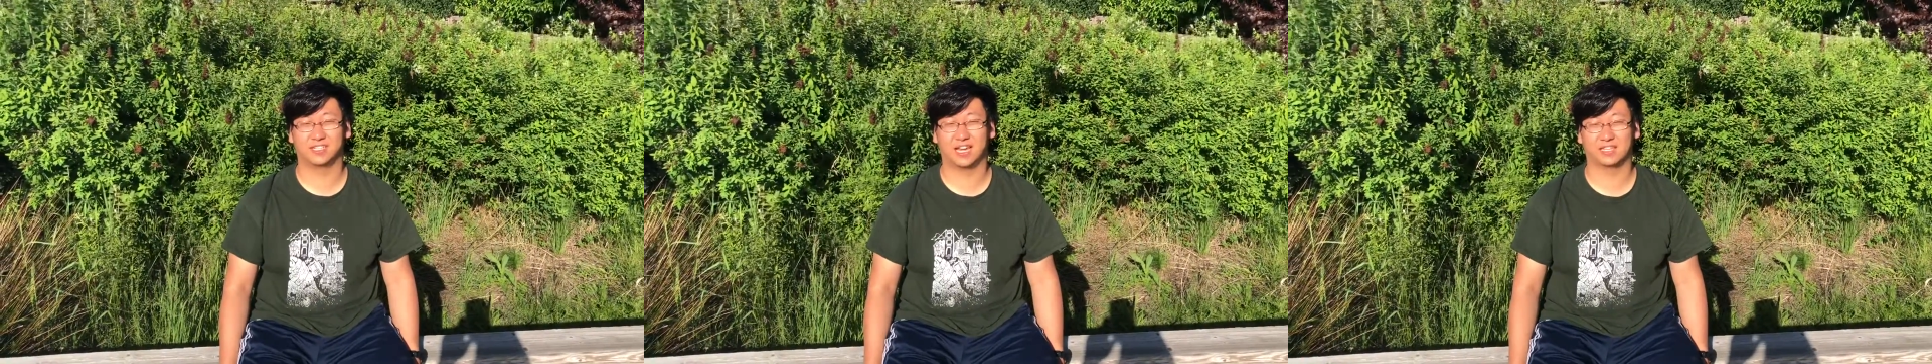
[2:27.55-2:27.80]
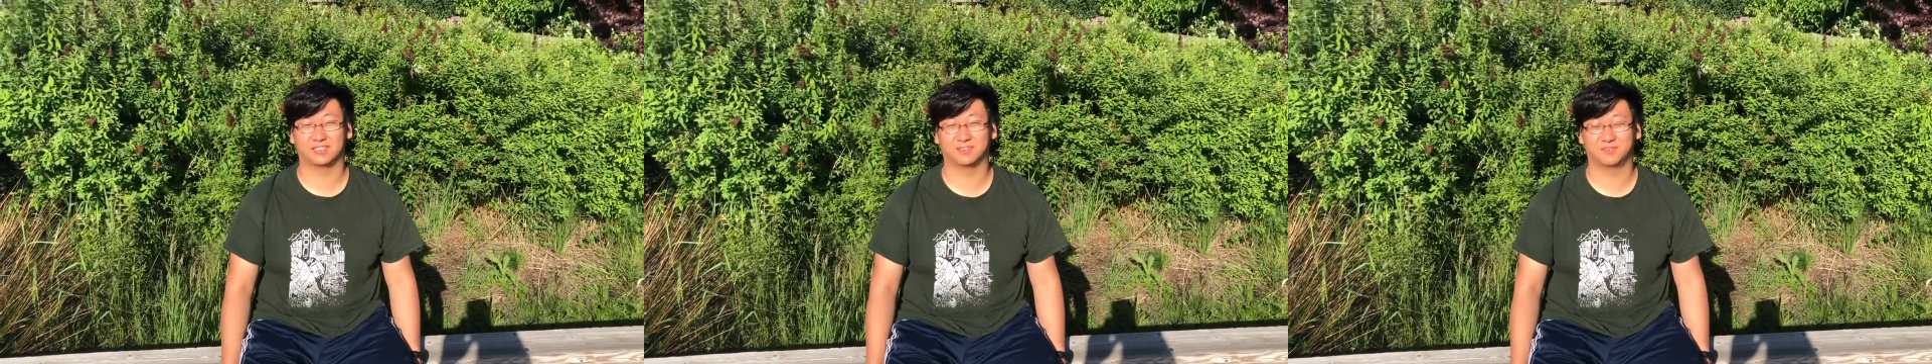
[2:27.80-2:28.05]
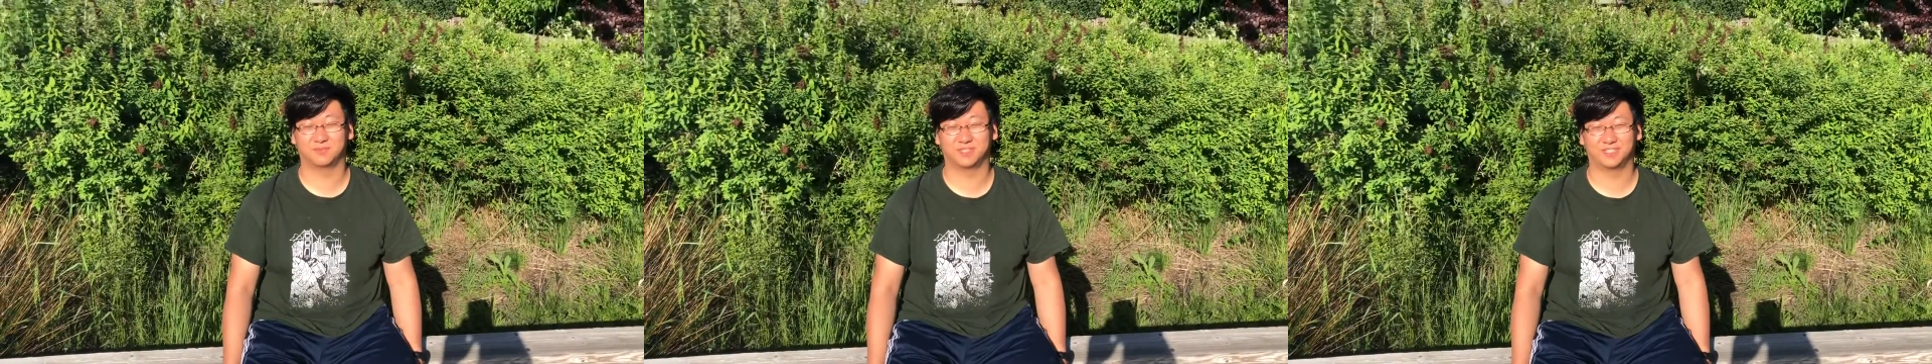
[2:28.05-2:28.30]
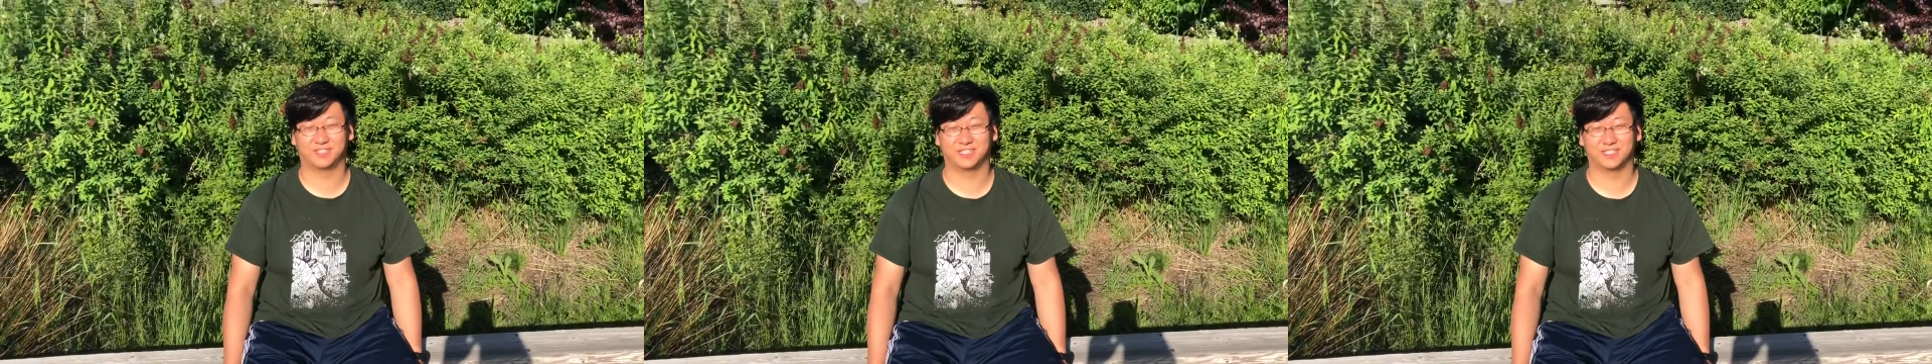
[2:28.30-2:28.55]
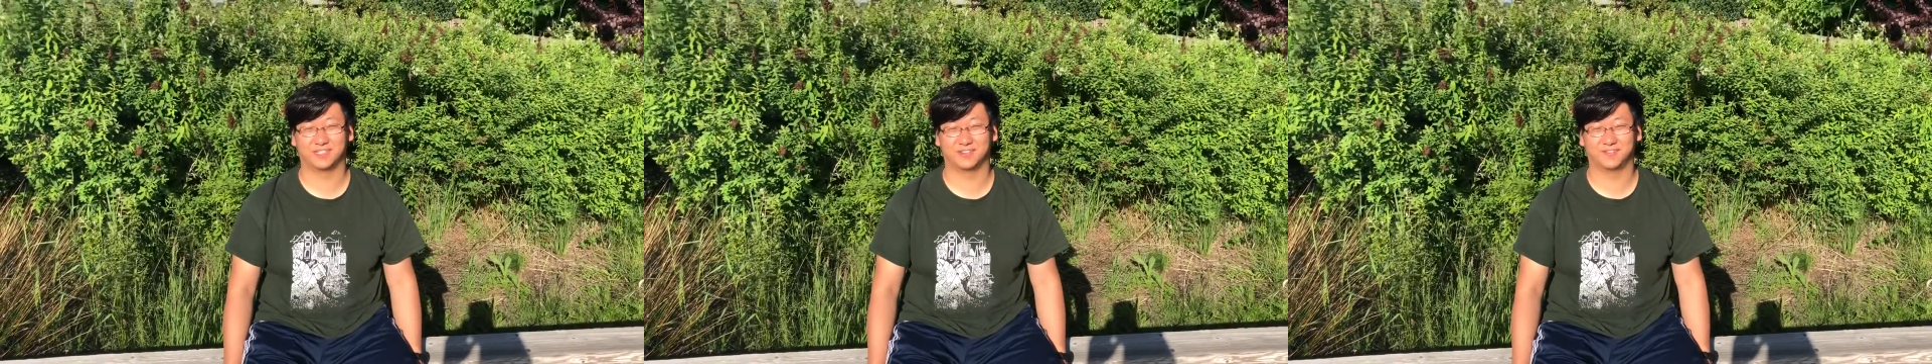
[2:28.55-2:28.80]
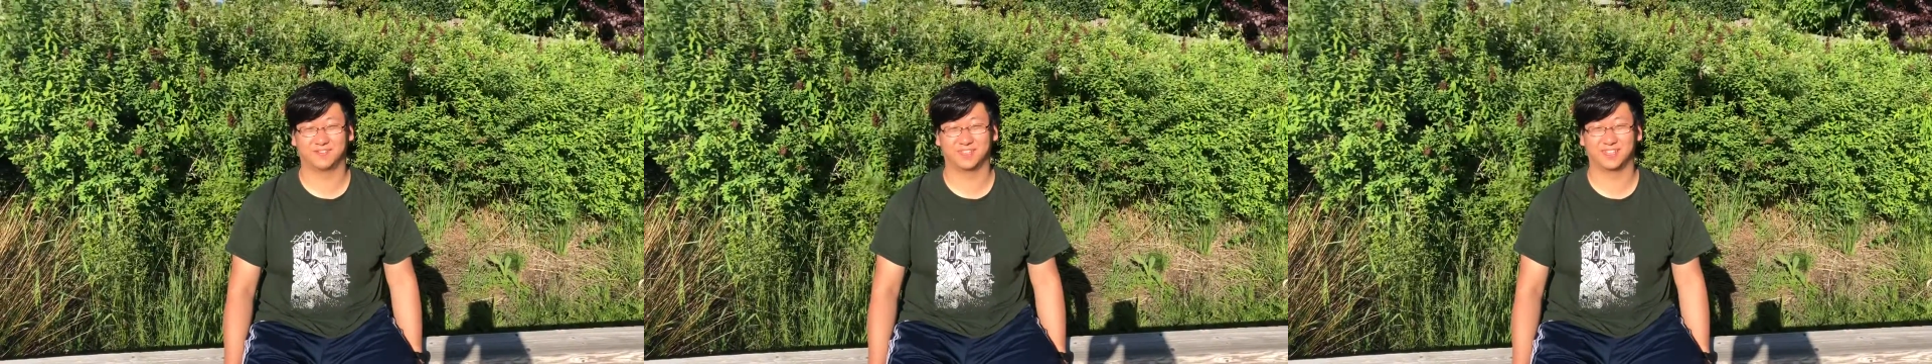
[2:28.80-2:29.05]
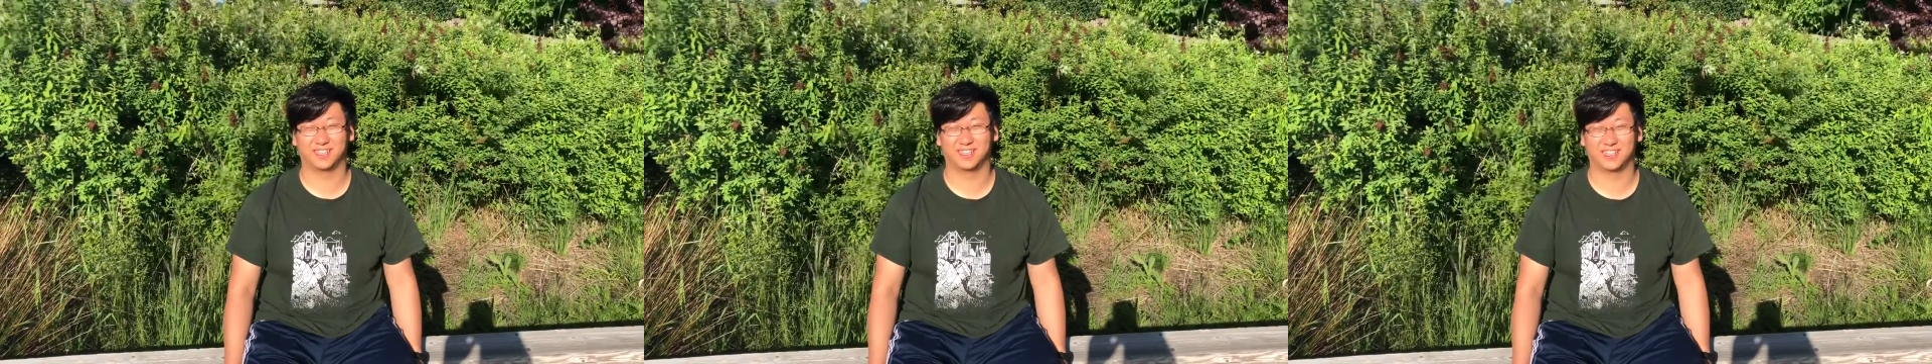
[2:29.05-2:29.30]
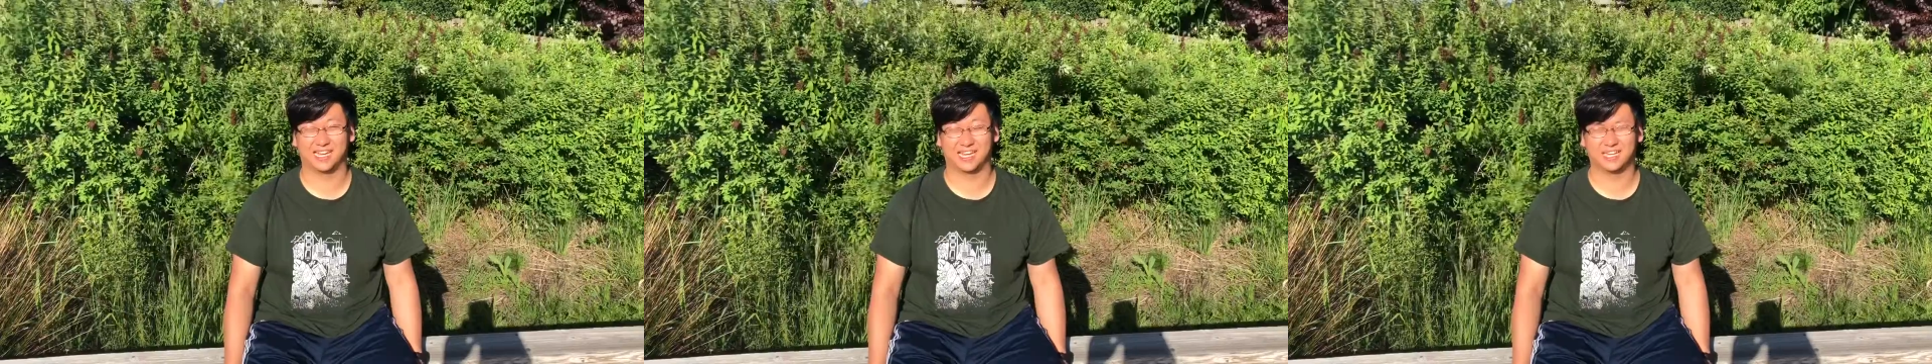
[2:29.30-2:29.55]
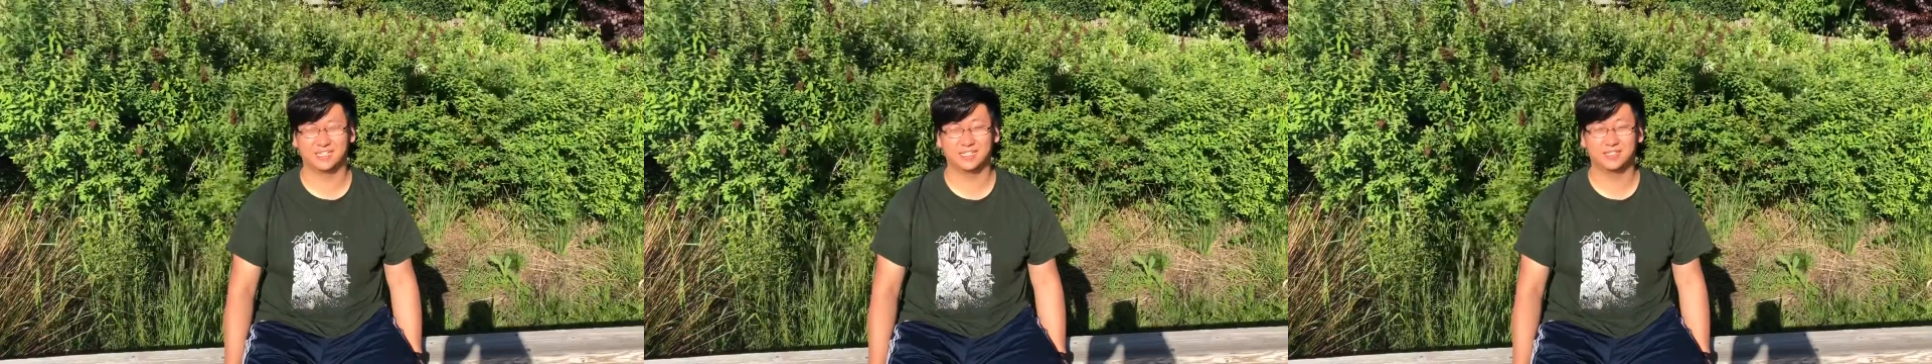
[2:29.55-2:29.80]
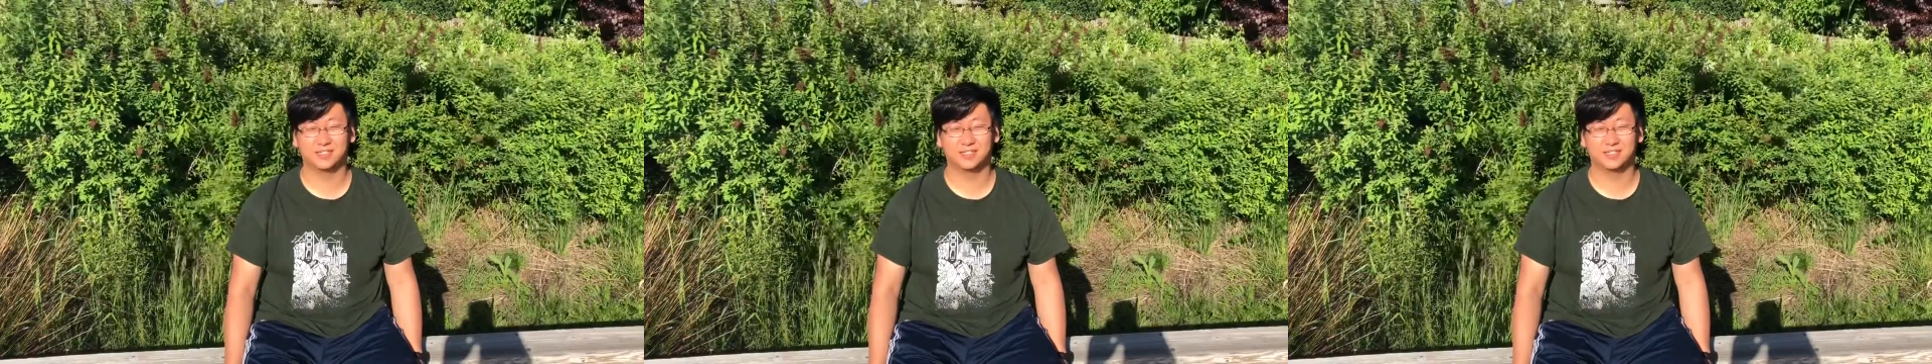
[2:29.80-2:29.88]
natural beauty of the land,